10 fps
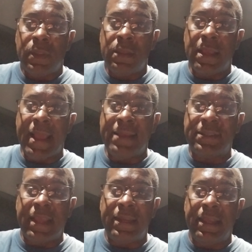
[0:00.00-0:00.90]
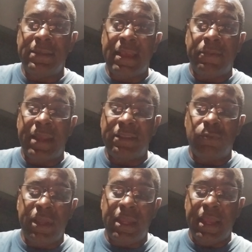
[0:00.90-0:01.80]
You guys take it easy. Have a nice
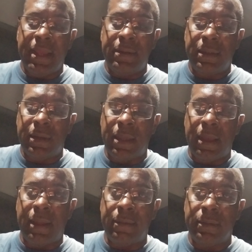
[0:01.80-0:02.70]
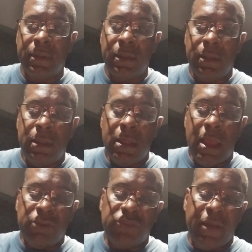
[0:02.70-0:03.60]
weekend. And
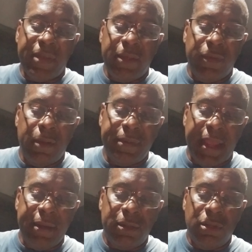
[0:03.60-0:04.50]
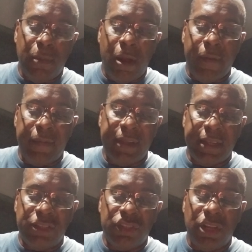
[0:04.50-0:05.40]
I'll try to give an update tomorrow after I
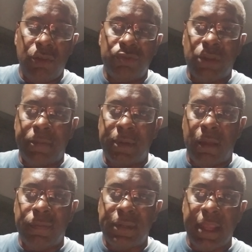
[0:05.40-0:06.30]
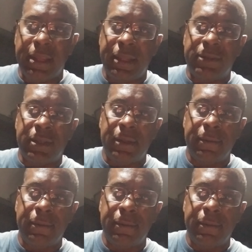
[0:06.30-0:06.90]
get this load dropped off. Take it easy.